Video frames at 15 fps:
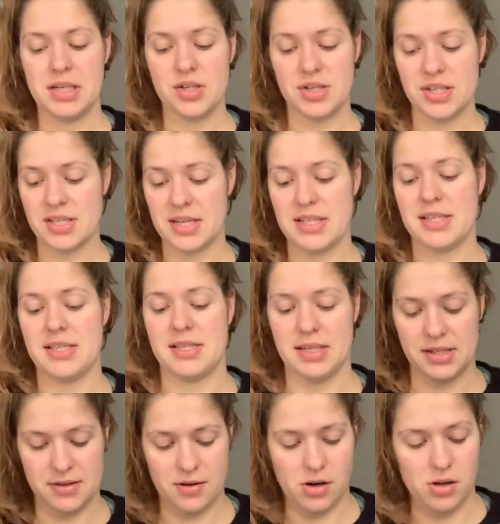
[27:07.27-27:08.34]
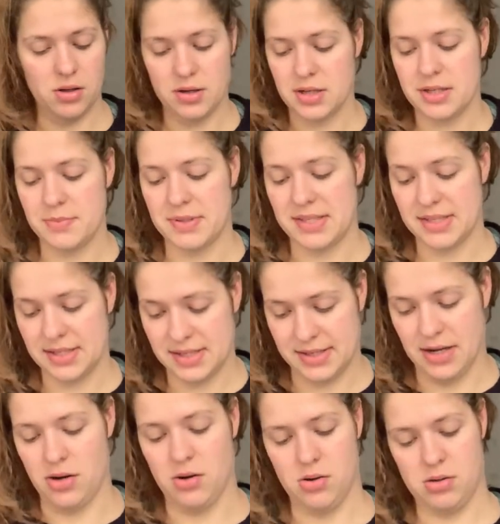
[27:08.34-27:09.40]
It just has 6 colors, but
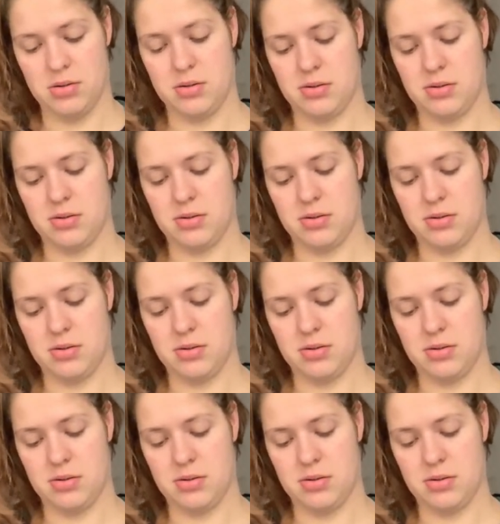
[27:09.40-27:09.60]
still,